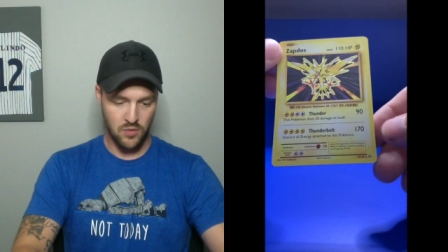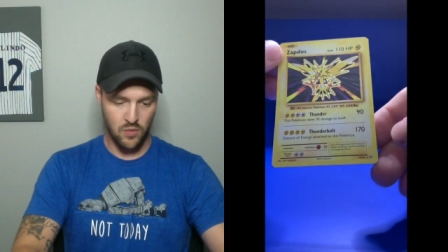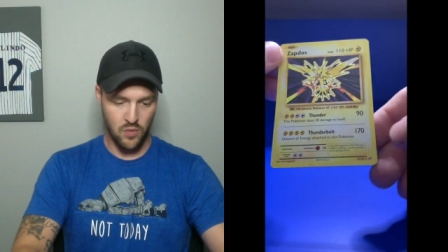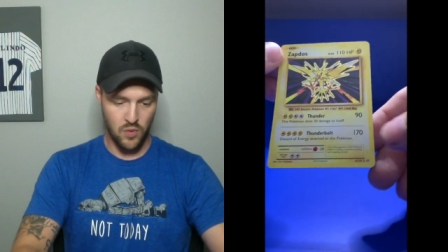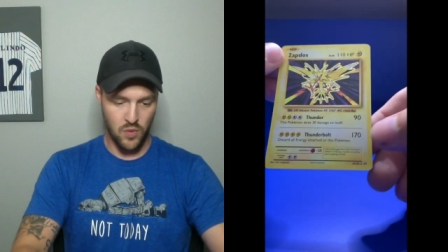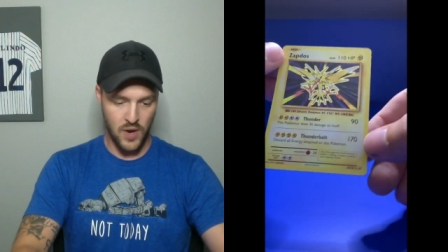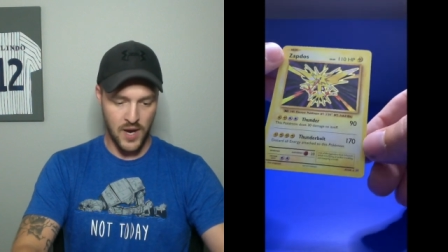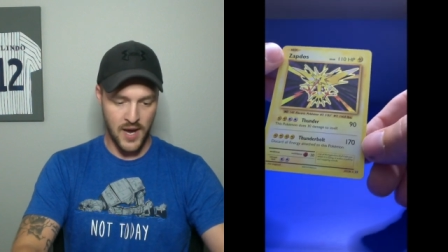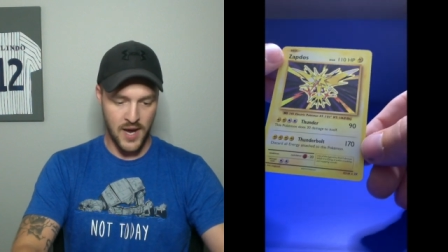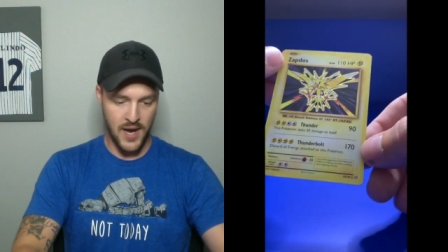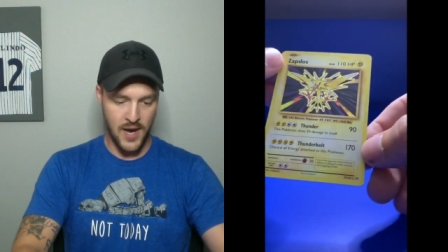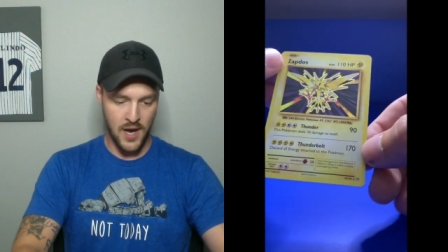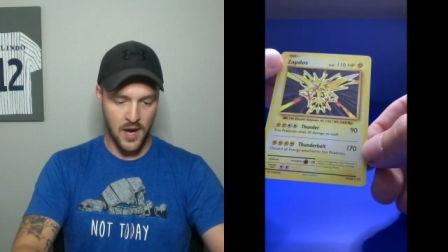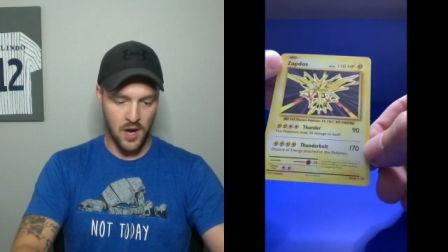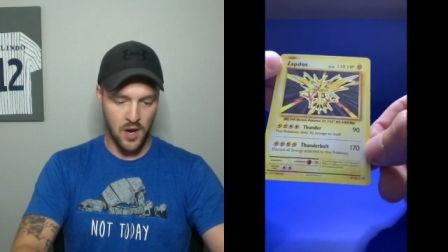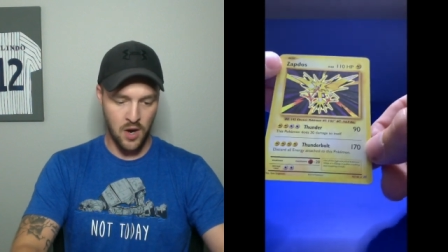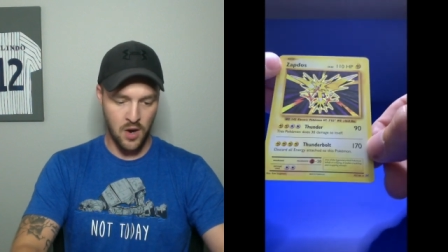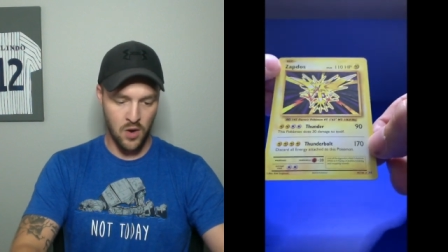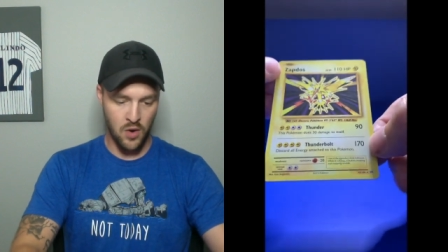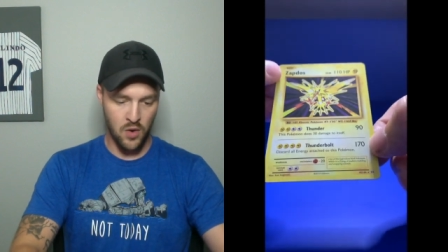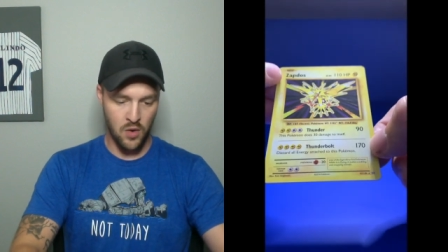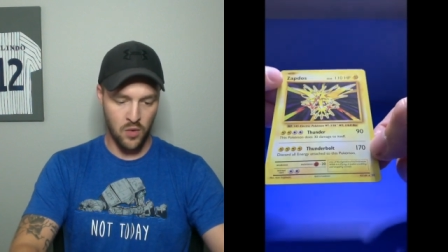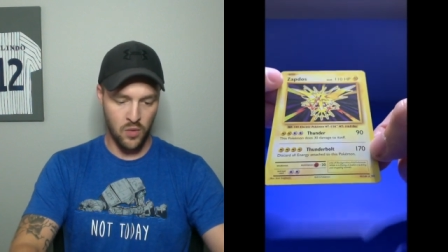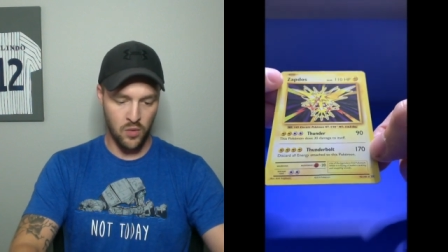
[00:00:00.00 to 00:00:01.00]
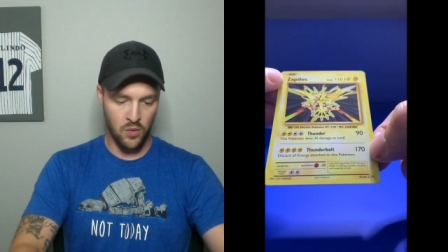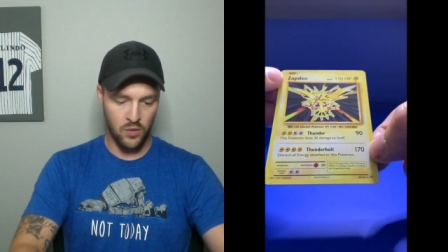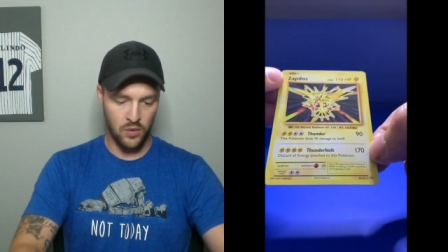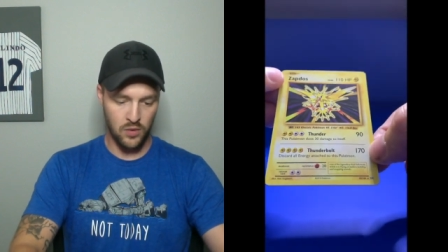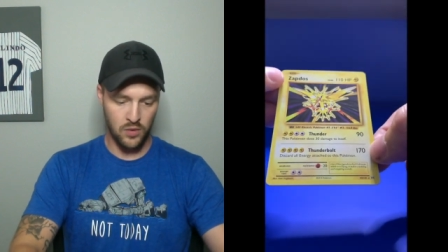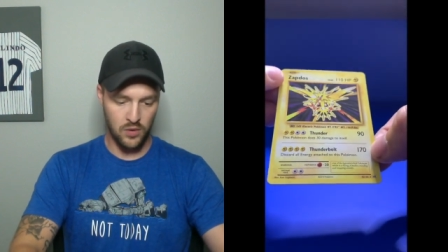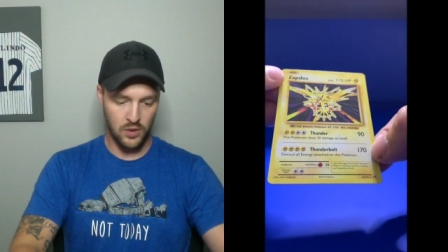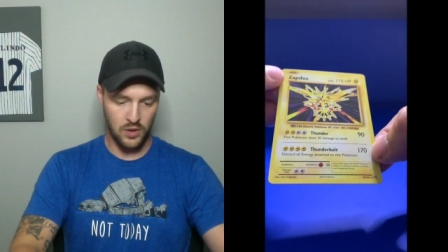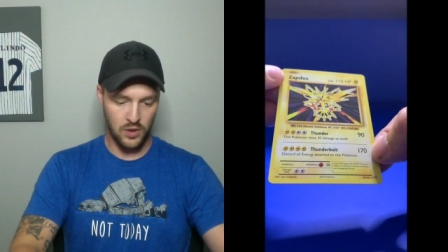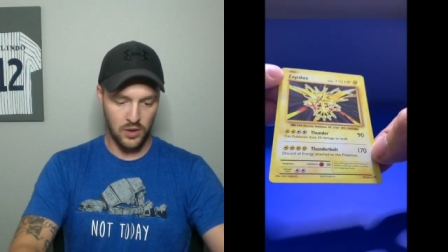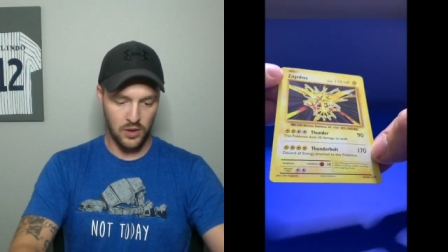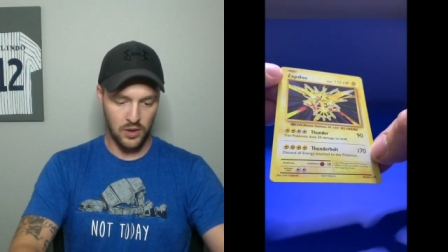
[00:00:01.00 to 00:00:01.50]
Wow.
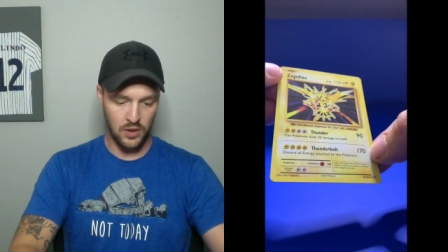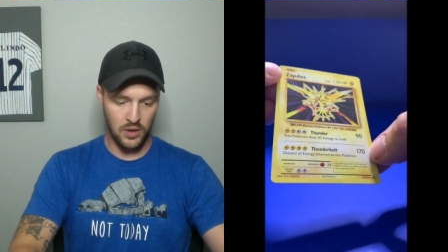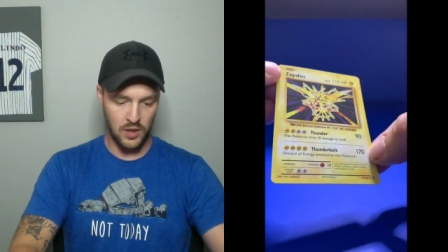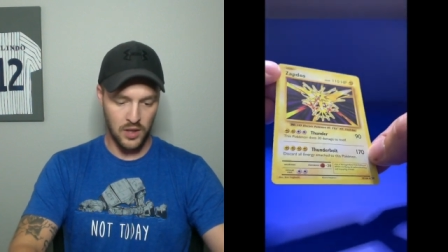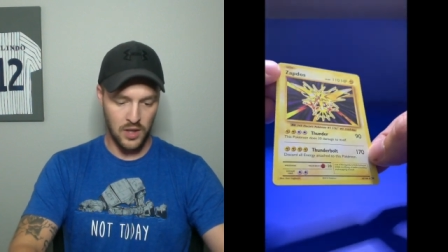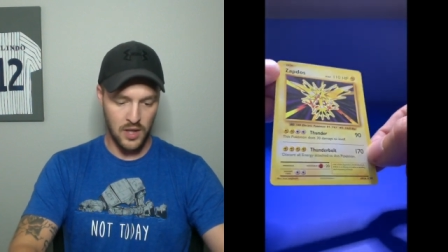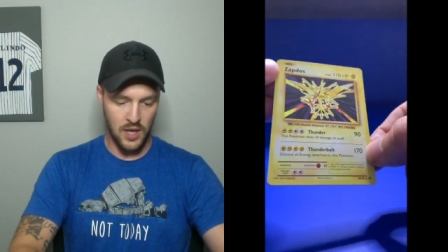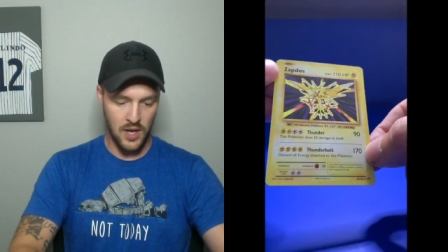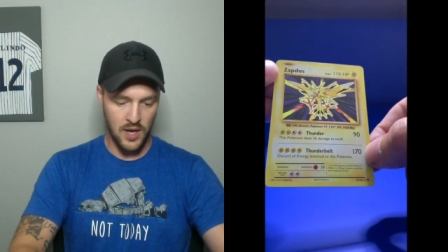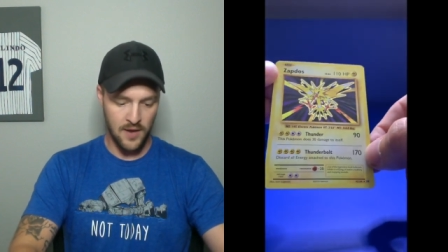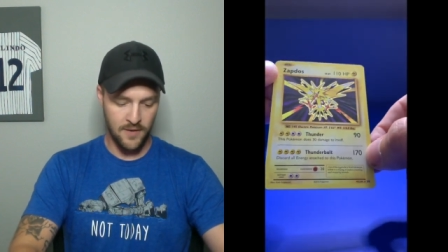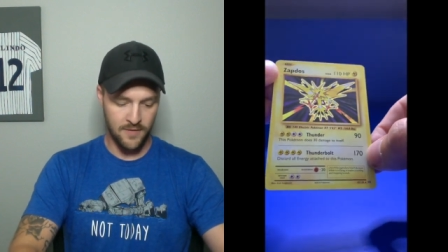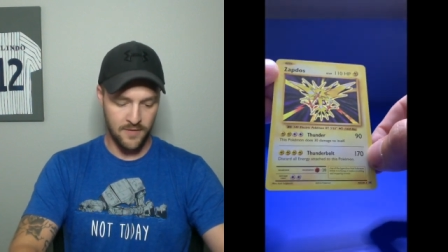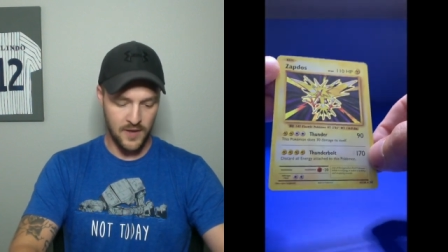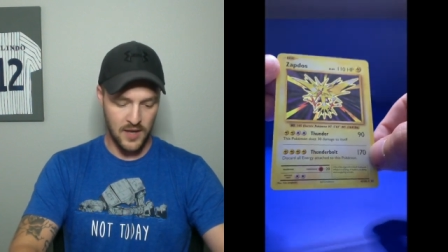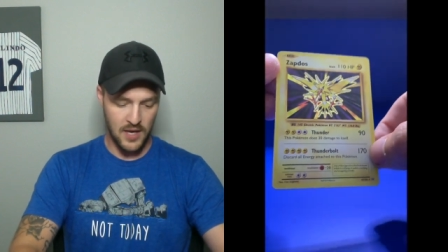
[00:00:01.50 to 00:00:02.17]
Love